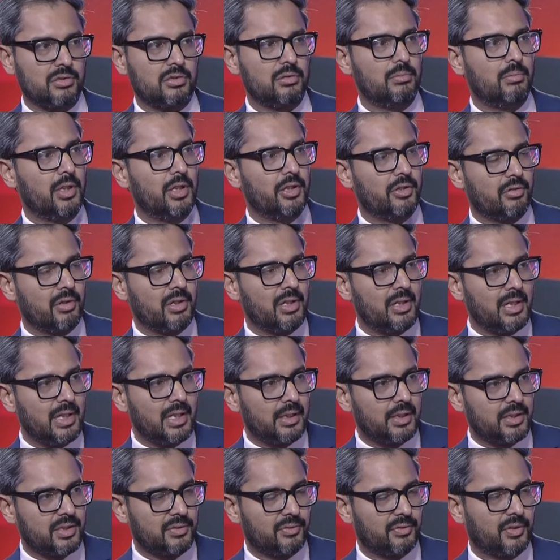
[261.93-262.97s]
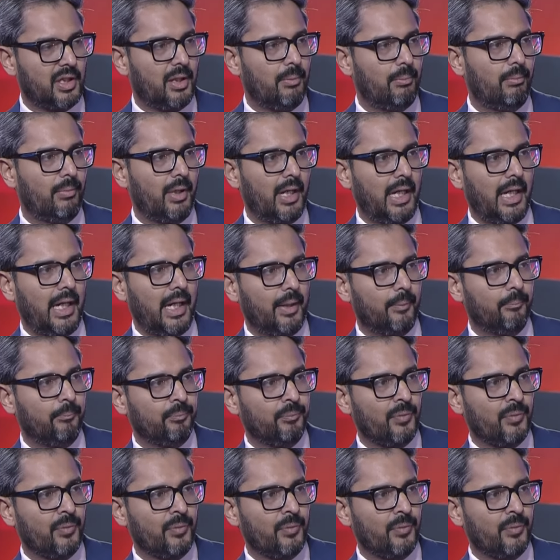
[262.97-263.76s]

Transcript: The military deals have come back.